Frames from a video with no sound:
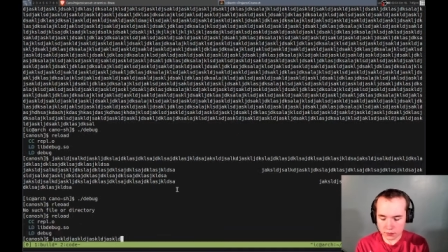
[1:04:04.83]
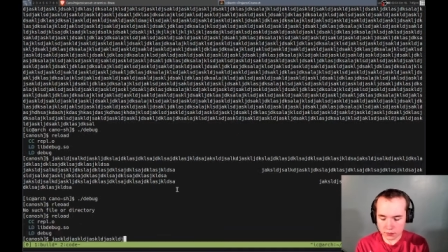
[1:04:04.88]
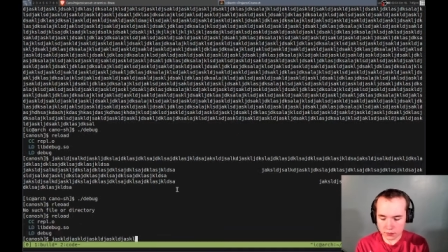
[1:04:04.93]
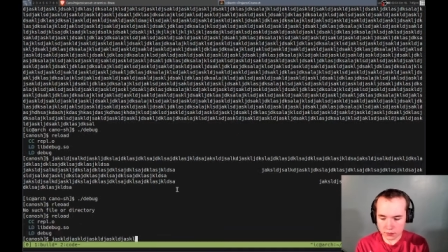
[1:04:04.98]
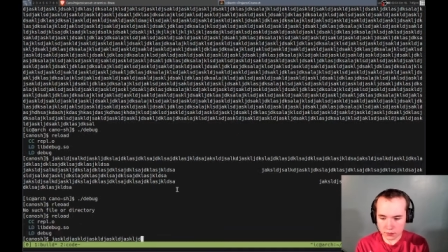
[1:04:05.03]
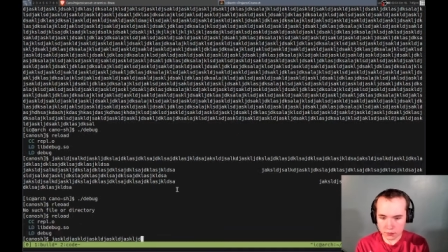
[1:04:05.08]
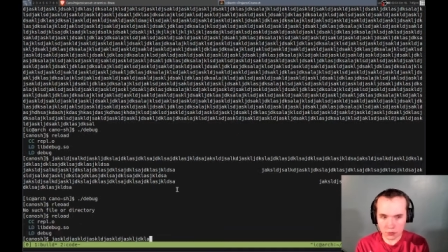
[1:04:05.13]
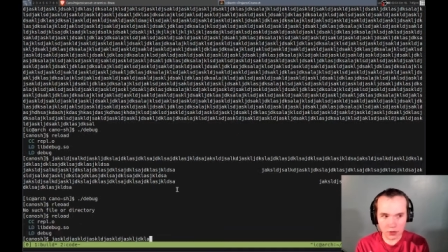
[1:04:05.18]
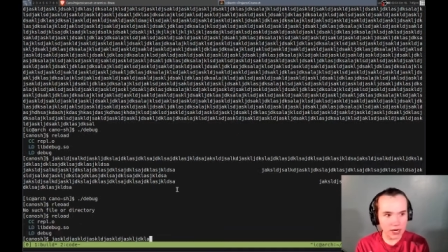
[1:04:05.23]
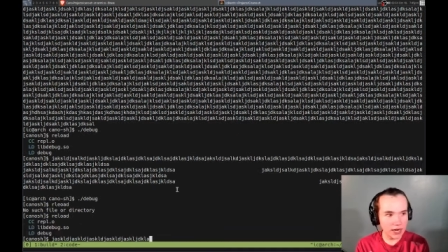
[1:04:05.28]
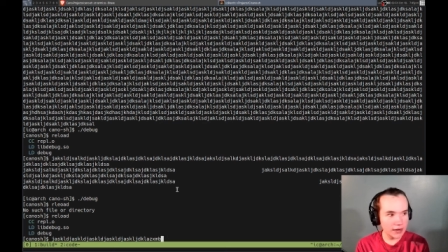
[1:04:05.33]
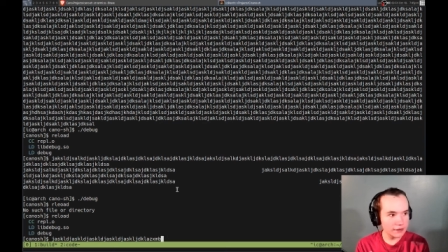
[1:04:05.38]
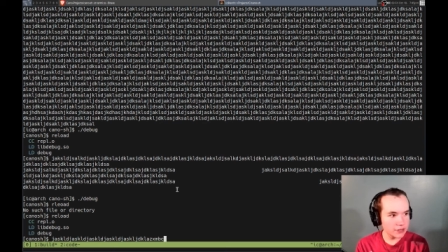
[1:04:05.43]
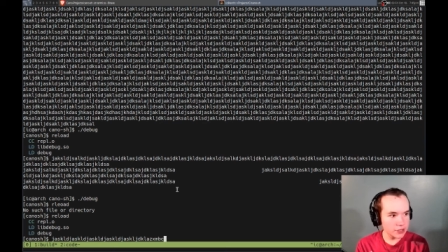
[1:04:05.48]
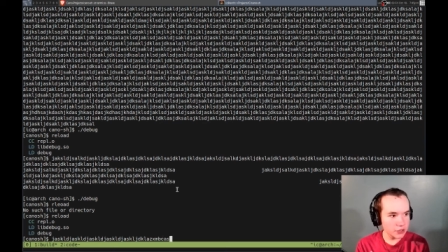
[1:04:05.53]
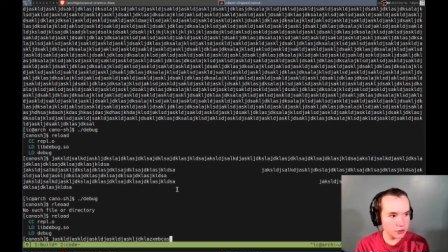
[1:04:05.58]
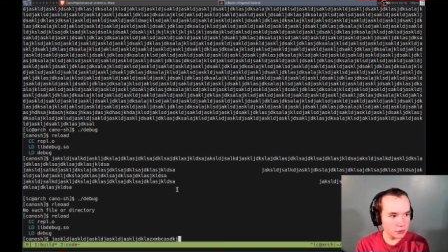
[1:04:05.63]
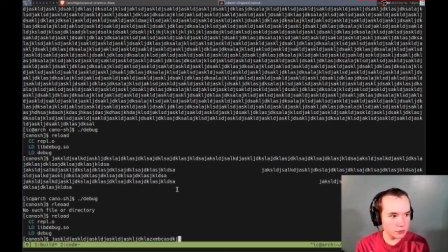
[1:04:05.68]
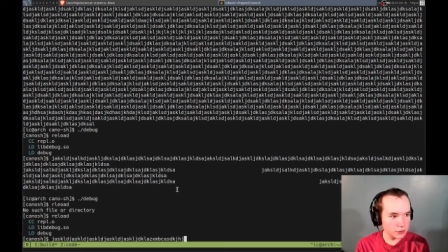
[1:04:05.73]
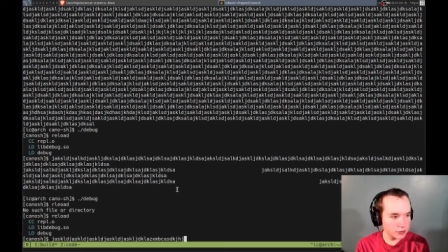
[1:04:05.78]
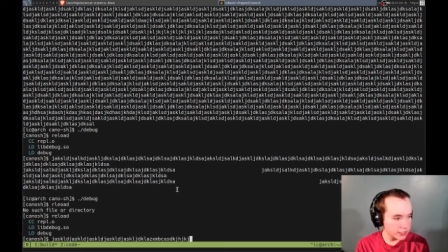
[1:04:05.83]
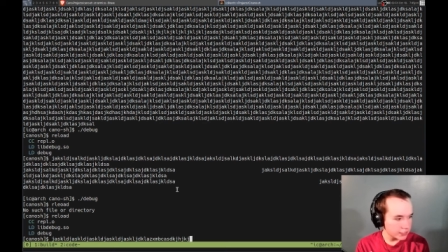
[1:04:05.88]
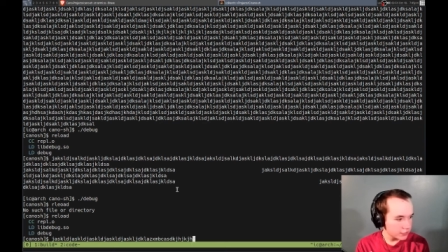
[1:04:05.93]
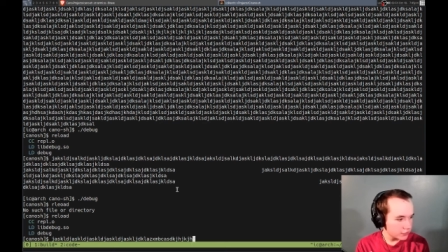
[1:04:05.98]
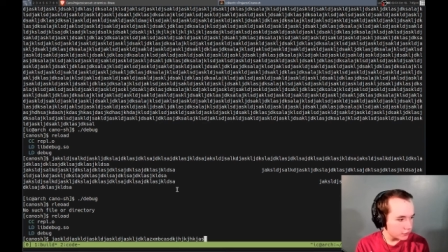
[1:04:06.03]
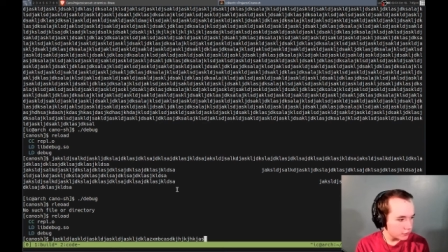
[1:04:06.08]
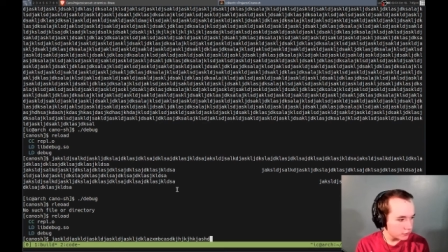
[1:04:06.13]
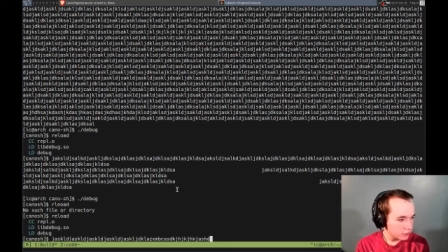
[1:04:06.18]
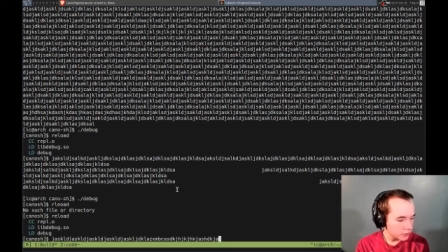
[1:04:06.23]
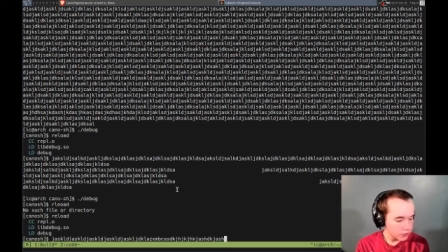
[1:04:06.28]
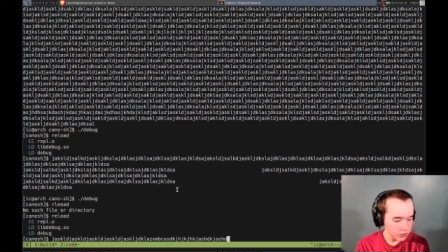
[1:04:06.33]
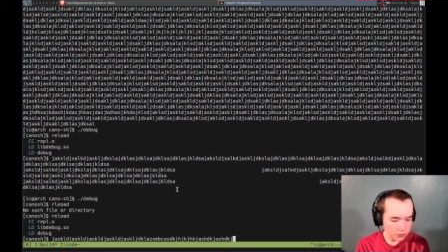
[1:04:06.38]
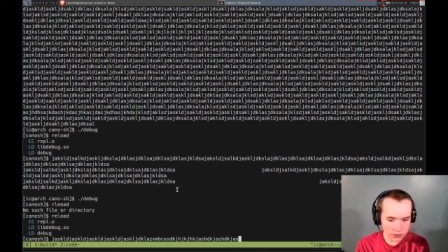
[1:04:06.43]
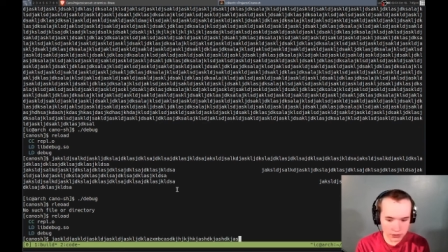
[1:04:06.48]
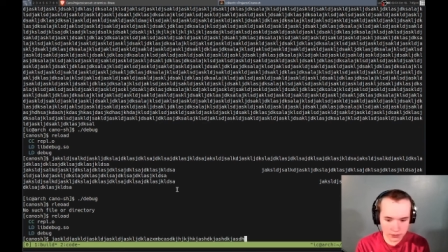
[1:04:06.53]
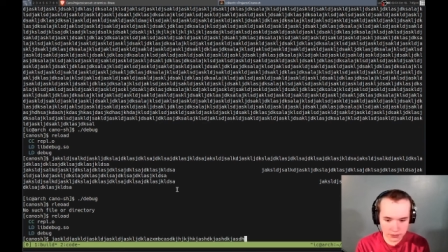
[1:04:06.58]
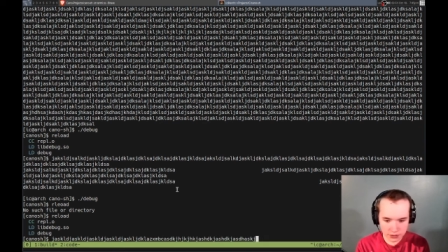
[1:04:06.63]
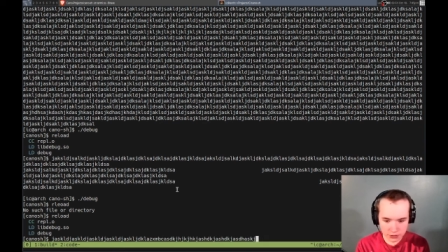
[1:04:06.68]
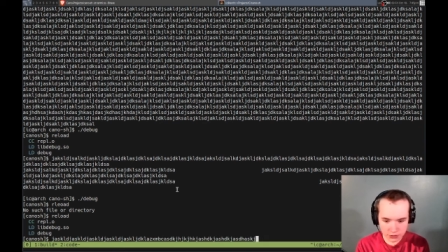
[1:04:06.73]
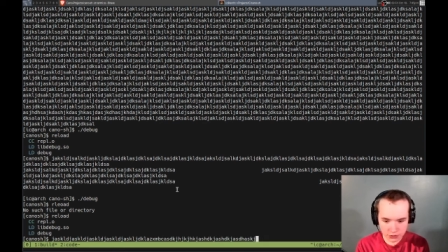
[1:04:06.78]
Alright, I have to go pretty soon, so
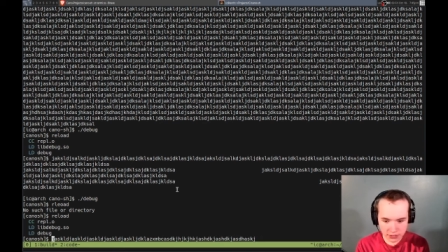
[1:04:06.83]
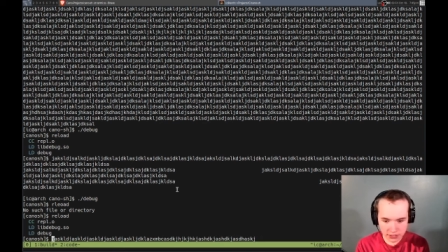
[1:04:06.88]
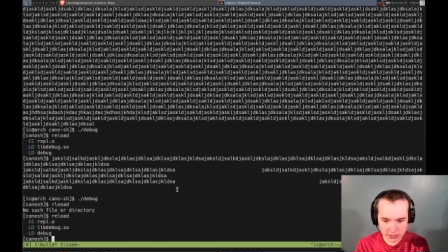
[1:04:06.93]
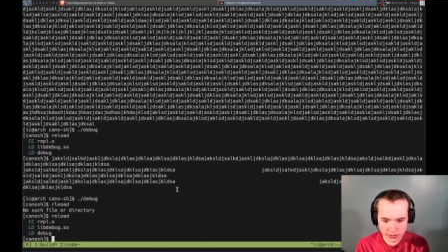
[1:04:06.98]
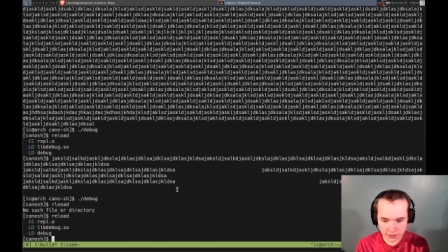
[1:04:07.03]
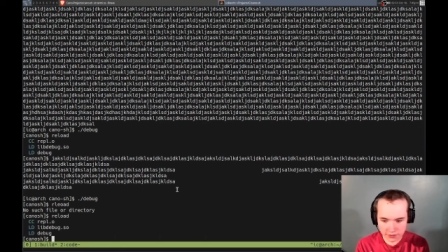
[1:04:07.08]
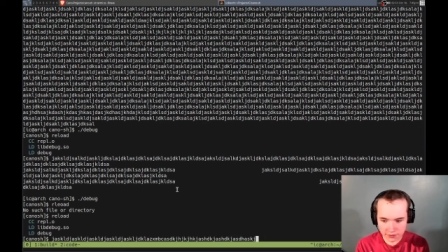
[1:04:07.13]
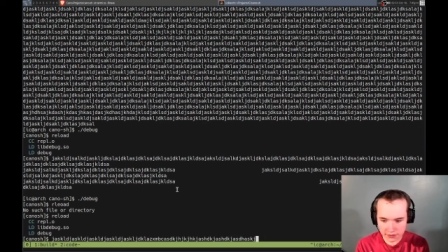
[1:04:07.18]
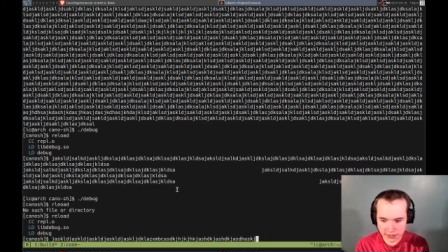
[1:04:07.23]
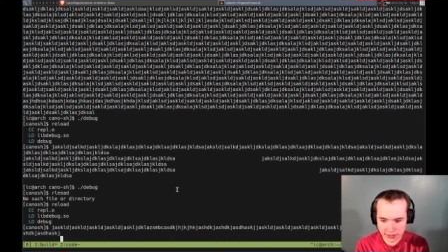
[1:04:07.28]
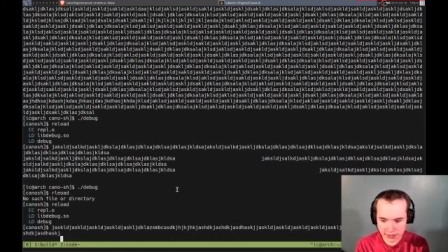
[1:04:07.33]
let me try to finish